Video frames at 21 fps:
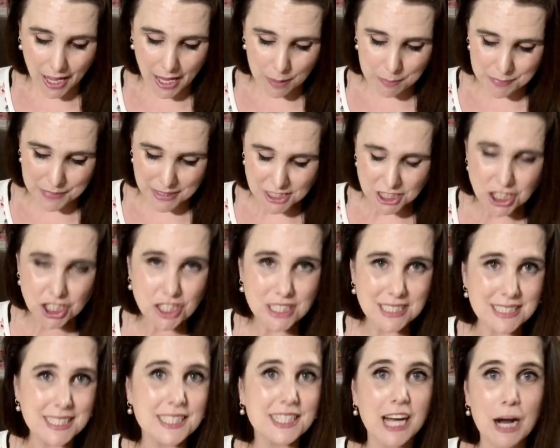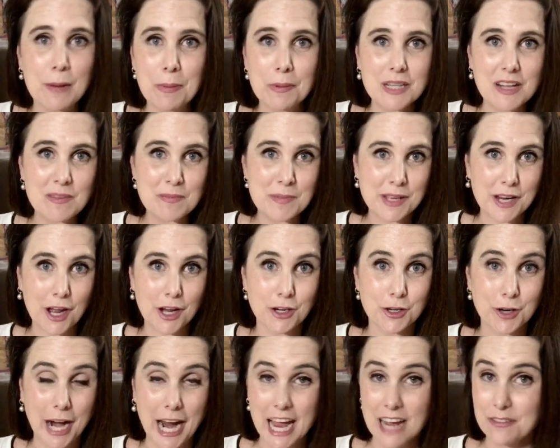This is just a couple of them that I
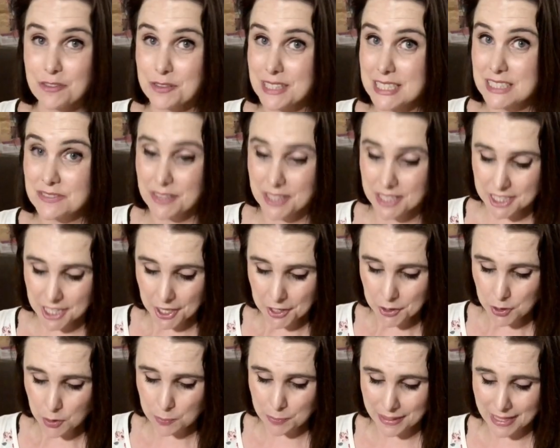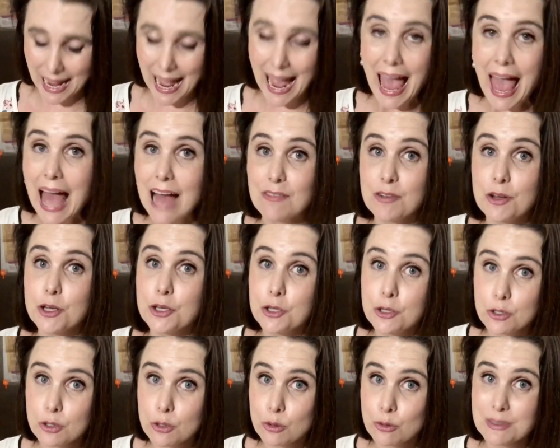grabbed for this video, but I have
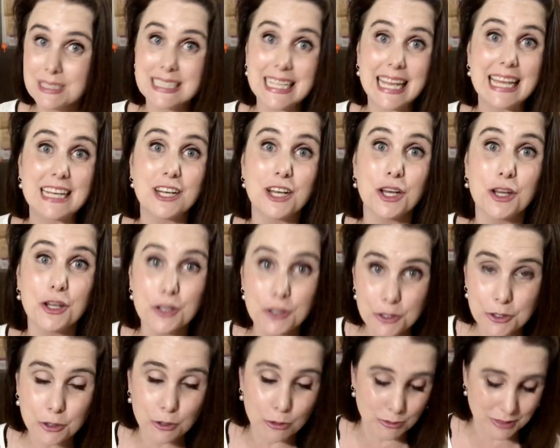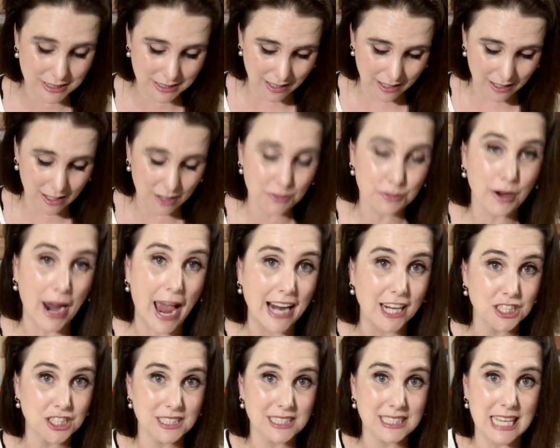oodles and oodles of
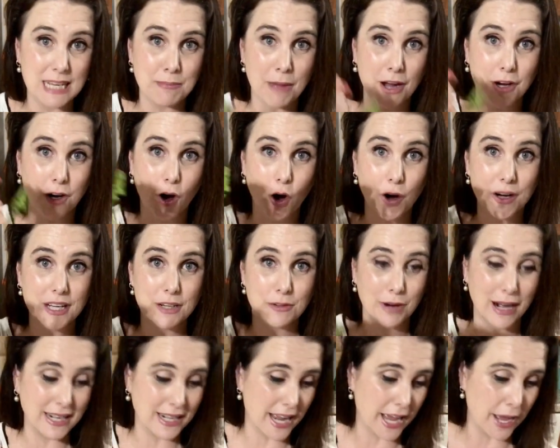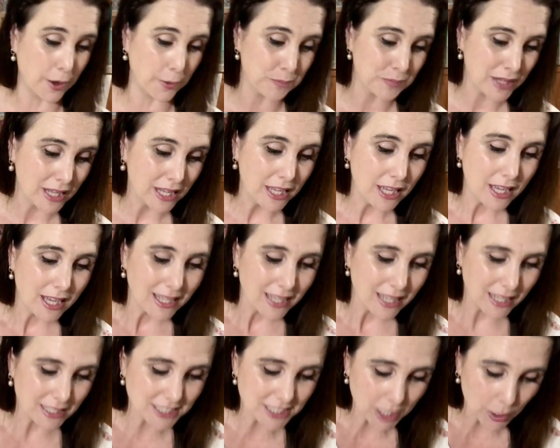radishes in my garden right now.
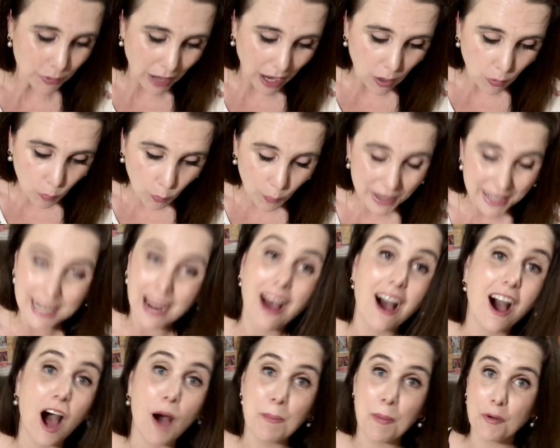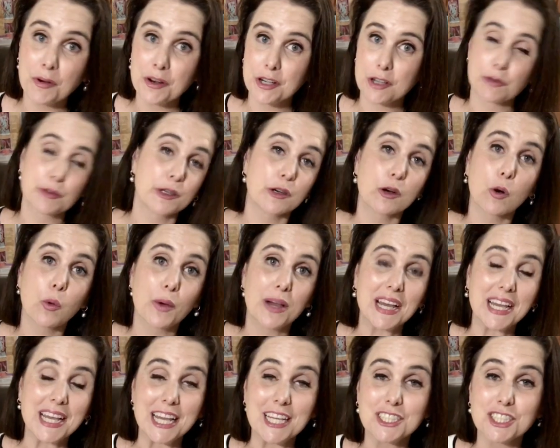So I wanted to hop on here real
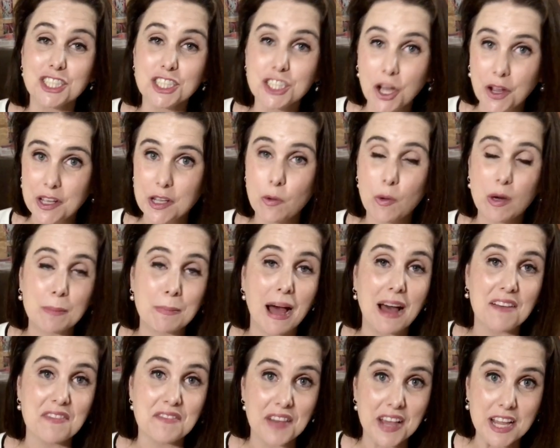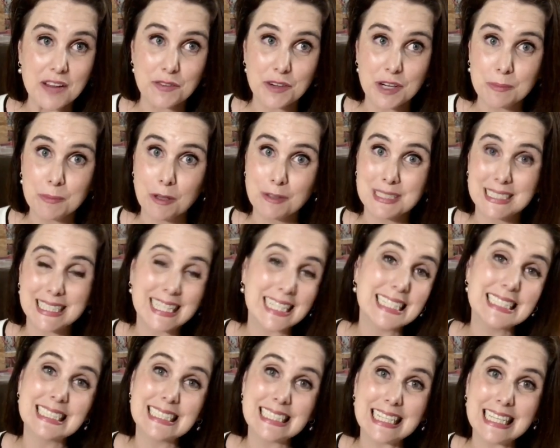quick and show you one of my favorite, most
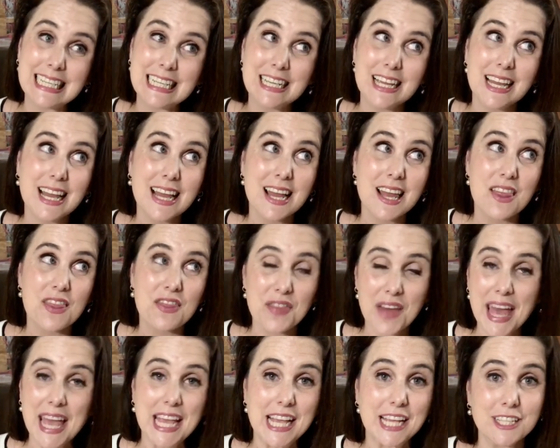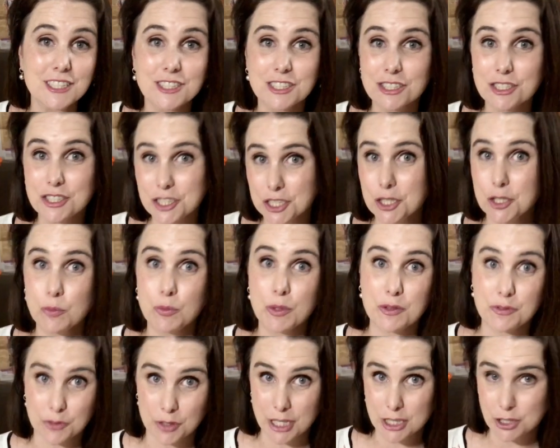easy things to do with
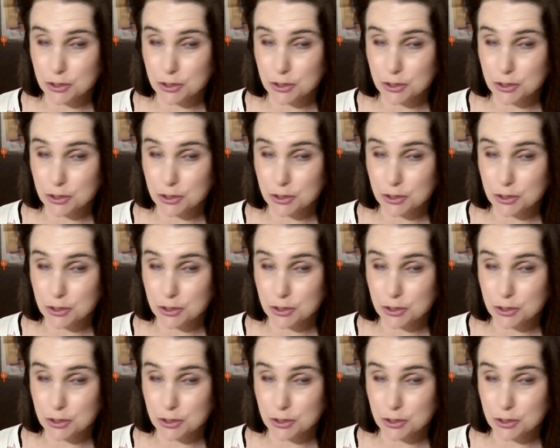fresh